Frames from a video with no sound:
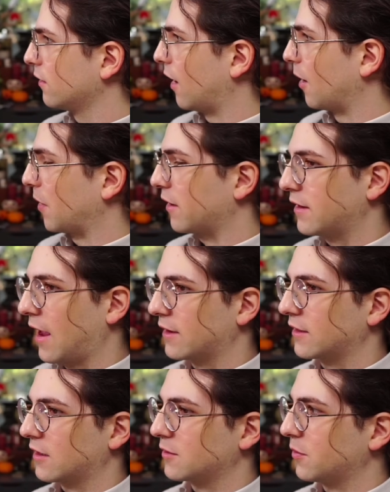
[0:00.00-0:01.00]
I'm not a tax
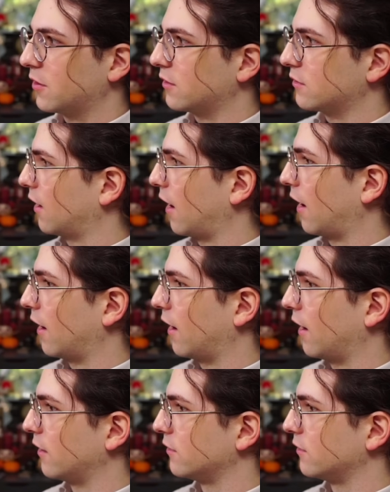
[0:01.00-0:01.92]
expert. Uh,